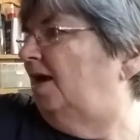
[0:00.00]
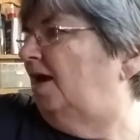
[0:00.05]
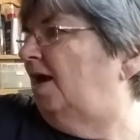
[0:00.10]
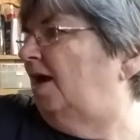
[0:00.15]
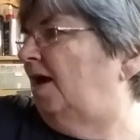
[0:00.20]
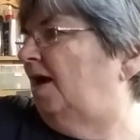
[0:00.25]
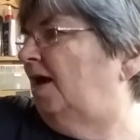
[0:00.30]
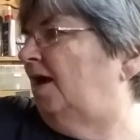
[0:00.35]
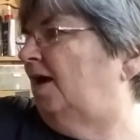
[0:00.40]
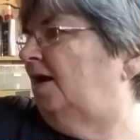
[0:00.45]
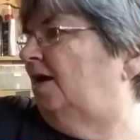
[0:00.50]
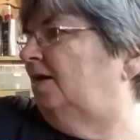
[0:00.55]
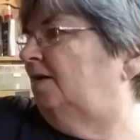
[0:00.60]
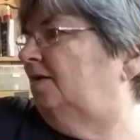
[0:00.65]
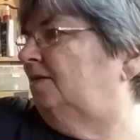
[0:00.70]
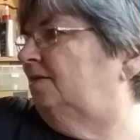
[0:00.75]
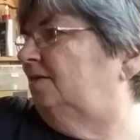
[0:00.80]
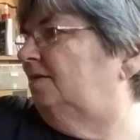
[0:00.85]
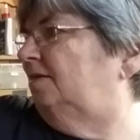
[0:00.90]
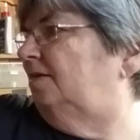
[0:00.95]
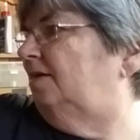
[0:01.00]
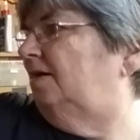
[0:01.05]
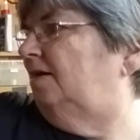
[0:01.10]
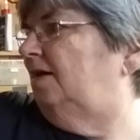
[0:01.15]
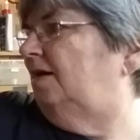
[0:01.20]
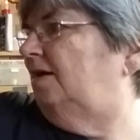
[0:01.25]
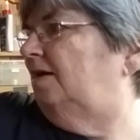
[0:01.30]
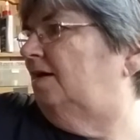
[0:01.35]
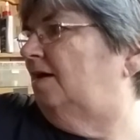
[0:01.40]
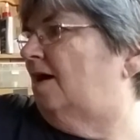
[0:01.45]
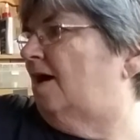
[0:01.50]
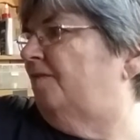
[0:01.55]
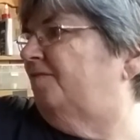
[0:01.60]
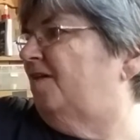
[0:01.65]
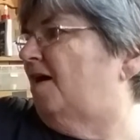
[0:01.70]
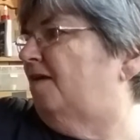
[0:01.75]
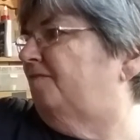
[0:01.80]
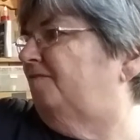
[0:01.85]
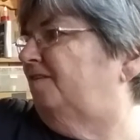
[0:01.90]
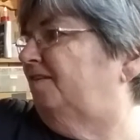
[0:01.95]
And I've
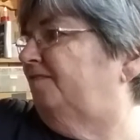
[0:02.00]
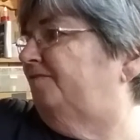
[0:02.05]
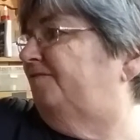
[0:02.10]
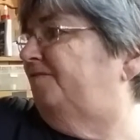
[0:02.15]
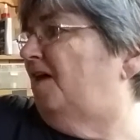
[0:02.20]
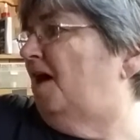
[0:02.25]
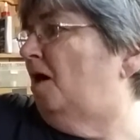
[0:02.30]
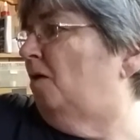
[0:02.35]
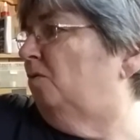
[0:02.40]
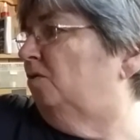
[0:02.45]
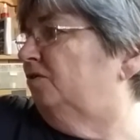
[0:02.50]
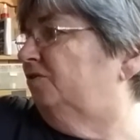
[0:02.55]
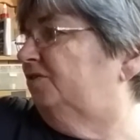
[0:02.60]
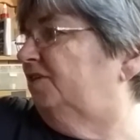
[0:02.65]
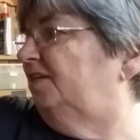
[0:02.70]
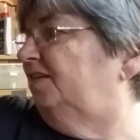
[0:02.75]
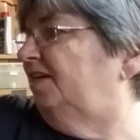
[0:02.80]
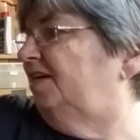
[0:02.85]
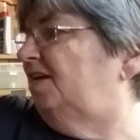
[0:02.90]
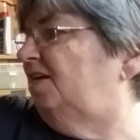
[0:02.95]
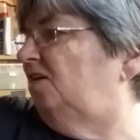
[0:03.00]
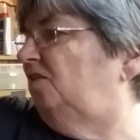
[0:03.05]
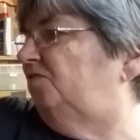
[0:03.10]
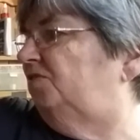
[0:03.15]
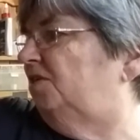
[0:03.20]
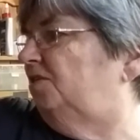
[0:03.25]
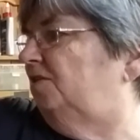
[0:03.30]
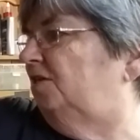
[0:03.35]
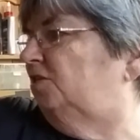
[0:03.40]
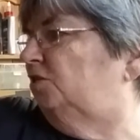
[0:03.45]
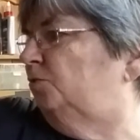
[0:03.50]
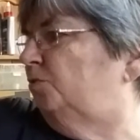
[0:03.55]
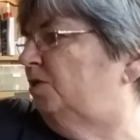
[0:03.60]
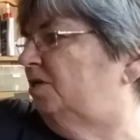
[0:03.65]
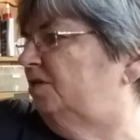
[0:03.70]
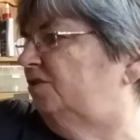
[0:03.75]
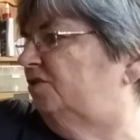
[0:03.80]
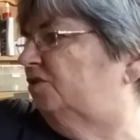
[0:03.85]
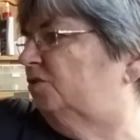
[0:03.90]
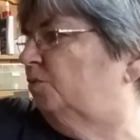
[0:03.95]
got flowers and leaves, and this
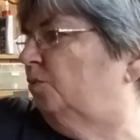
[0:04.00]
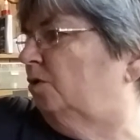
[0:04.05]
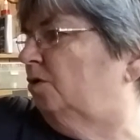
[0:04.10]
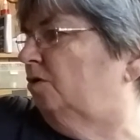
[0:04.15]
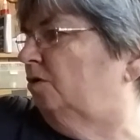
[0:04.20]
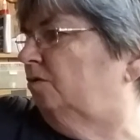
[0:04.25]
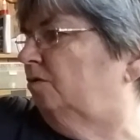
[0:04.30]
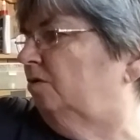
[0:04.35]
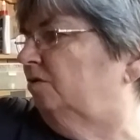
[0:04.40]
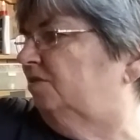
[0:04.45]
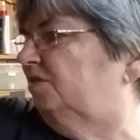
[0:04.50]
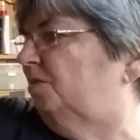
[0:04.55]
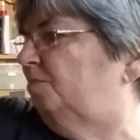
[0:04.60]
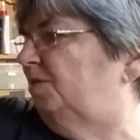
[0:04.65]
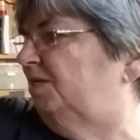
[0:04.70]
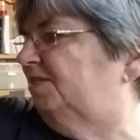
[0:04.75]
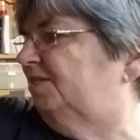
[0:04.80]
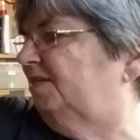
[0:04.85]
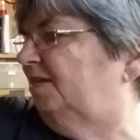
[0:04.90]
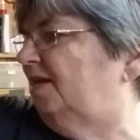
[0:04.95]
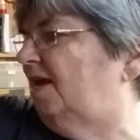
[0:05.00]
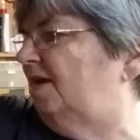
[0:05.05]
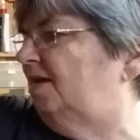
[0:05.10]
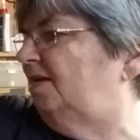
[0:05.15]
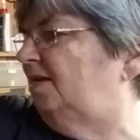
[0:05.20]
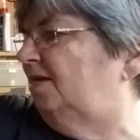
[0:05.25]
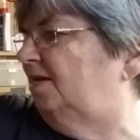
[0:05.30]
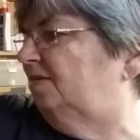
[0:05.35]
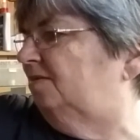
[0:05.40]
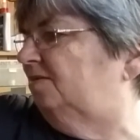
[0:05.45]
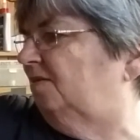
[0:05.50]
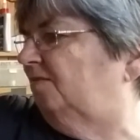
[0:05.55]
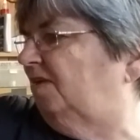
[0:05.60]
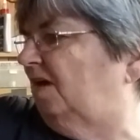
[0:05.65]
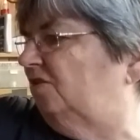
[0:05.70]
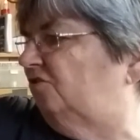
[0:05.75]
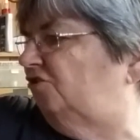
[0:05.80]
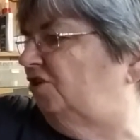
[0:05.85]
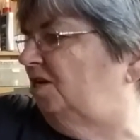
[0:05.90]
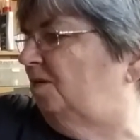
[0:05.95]
one swirls and miscellaneous. I've
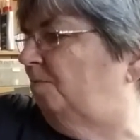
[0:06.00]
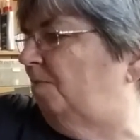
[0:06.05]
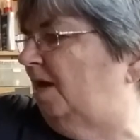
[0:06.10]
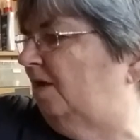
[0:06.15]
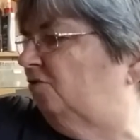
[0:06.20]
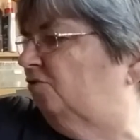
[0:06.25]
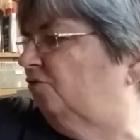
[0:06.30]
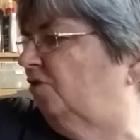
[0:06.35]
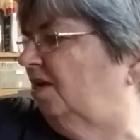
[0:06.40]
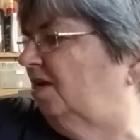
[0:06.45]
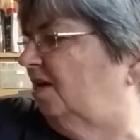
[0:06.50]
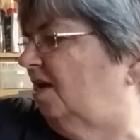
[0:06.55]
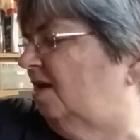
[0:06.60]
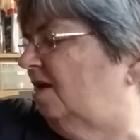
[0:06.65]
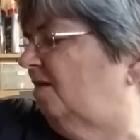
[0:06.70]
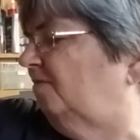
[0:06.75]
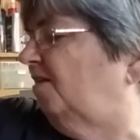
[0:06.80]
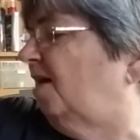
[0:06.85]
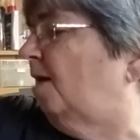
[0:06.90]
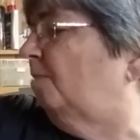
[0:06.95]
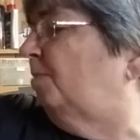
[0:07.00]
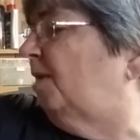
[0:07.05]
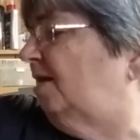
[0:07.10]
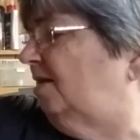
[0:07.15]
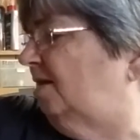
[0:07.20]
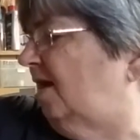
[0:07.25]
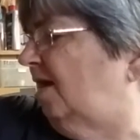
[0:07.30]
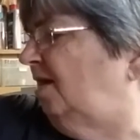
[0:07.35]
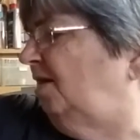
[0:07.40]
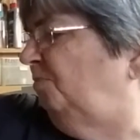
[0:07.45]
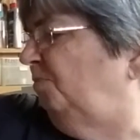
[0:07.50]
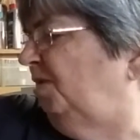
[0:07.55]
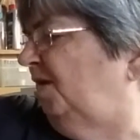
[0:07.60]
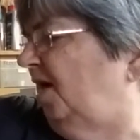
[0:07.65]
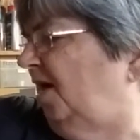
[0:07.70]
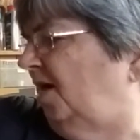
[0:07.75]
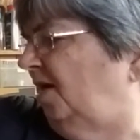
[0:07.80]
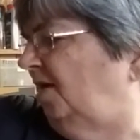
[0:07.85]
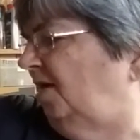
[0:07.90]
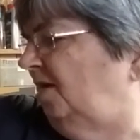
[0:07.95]
got geometric, and I've got my name
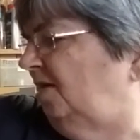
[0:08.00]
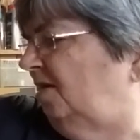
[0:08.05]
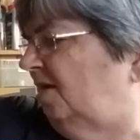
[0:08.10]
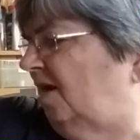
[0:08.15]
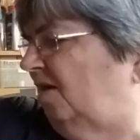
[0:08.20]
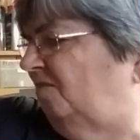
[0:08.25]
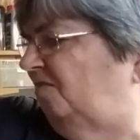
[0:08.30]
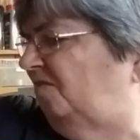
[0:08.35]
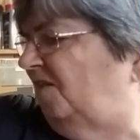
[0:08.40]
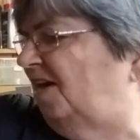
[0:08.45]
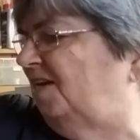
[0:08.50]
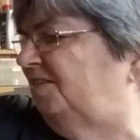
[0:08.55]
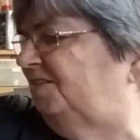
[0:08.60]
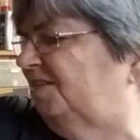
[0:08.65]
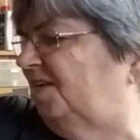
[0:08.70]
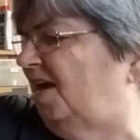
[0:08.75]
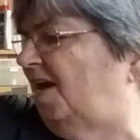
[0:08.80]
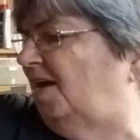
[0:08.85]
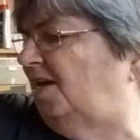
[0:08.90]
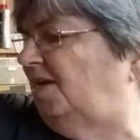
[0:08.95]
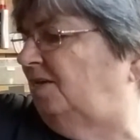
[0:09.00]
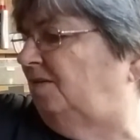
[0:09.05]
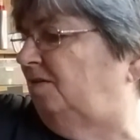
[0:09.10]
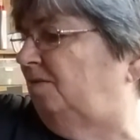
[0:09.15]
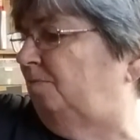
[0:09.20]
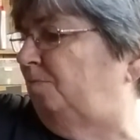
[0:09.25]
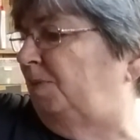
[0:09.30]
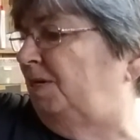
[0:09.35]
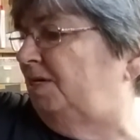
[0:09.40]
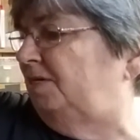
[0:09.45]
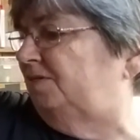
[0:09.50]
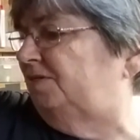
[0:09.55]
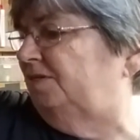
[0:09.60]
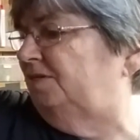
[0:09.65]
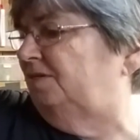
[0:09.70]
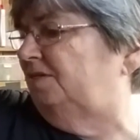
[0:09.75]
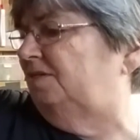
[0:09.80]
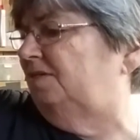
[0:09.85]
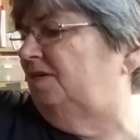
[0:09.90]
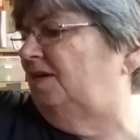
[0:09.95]
cane and face cane
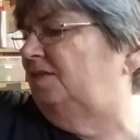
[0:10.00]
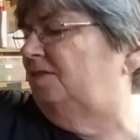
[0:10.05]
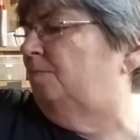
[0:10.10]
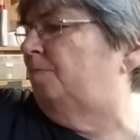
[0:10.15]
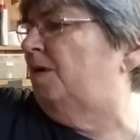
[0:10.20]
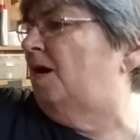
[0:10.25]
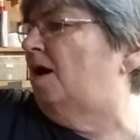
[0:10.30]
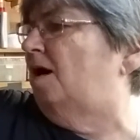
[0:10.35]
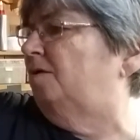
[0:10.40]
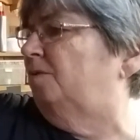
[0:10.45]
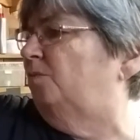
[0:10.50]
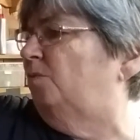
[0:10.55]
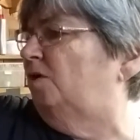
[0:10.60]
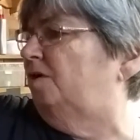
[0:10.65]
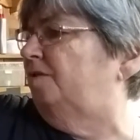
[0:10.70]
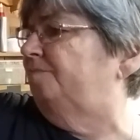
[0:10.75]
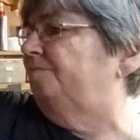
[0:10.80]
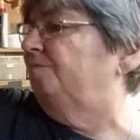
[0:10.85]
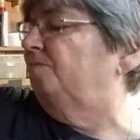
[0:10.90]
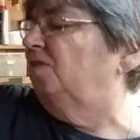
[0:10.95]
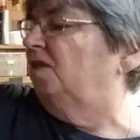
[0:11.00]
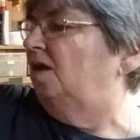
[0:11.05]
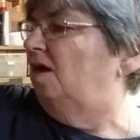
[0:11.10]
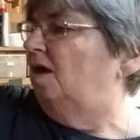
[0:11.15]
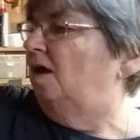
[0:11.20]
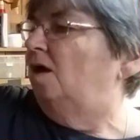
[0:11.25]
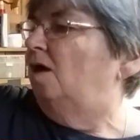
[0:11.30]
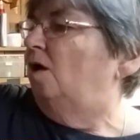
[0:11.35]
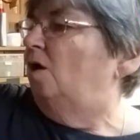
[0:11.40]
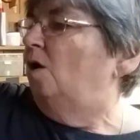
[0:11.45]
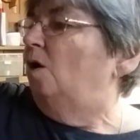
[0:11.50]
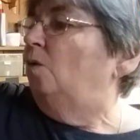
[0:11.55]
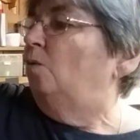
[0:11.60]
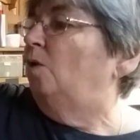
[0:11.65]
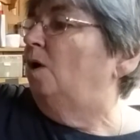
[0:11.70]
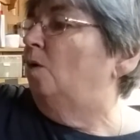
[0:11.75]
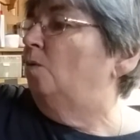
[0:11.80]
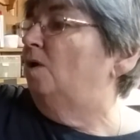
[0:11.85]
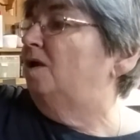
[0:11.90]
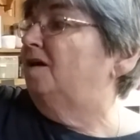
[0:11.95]
pieces in the bottom one.
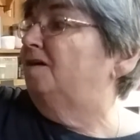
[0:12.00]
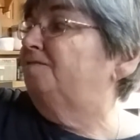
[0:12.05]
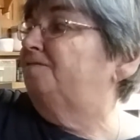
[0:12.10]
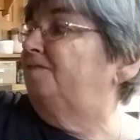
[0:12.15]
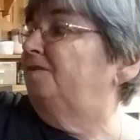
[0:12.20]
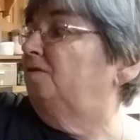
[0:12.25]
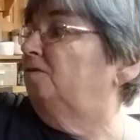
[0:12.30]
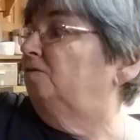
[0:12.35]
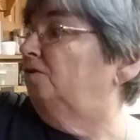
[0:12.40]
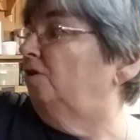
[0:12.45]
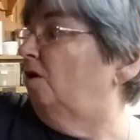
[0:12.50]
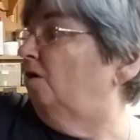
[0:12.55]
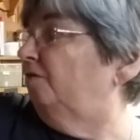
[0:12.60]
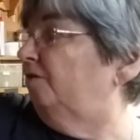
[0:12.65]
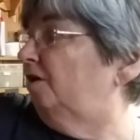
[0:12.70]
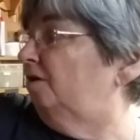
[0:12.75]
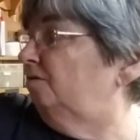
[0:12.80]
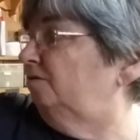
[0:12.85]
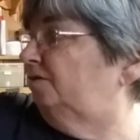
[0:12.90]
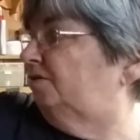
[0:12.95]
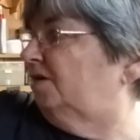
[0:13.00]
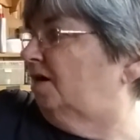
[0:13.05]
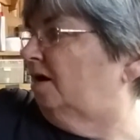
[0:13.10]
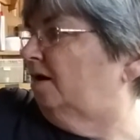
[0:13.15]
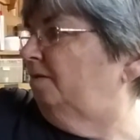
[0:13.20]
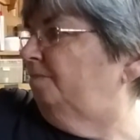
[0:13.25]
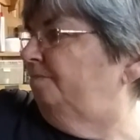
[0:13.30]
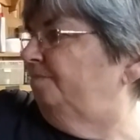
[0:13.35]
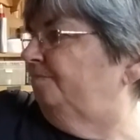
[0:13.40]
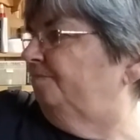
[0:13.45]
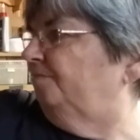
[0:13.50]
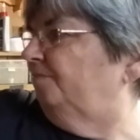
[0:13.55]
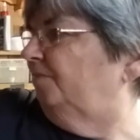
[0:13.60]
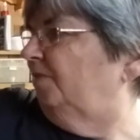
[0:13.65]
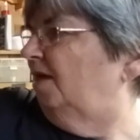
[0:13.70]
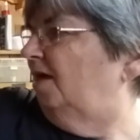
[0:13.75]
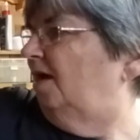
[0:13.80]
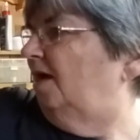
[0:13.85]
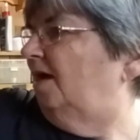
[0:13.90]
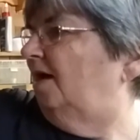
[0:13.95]
Well, when I filled all those up,
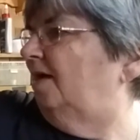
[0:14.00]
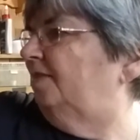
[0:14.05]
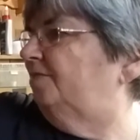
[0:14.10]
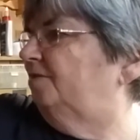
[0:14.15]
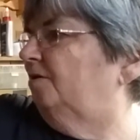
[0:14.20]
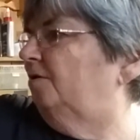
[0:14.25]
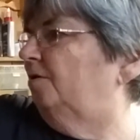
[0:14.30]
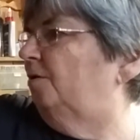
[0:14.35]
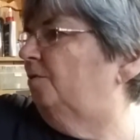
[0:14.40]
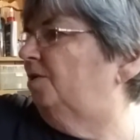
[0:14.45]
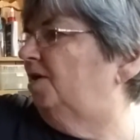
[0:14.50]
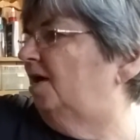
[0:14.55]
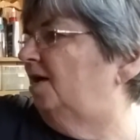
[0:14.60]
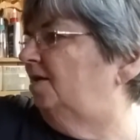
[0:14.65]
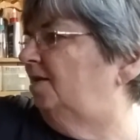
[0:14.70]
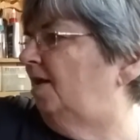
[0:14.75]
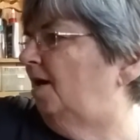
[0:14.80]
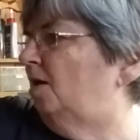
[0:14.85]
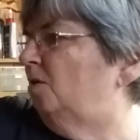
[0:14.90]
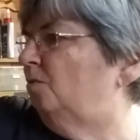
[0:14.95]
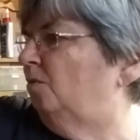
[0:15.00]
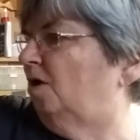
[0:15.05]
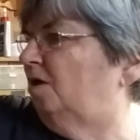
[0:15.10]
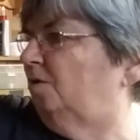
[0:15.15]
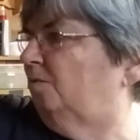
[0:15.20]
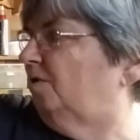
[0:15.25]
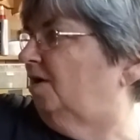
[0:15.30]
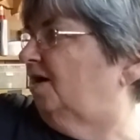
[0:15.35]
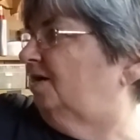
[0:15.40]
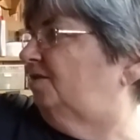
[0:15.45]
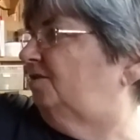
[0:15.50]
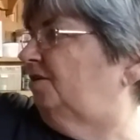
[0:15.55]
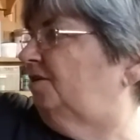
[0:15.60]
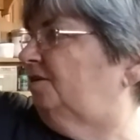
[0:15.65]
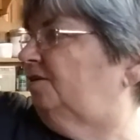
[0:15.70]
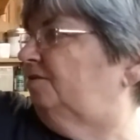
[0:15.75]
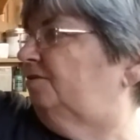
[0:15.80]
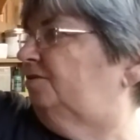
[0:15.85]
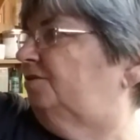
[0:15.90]
I thought, okay, now what do I do?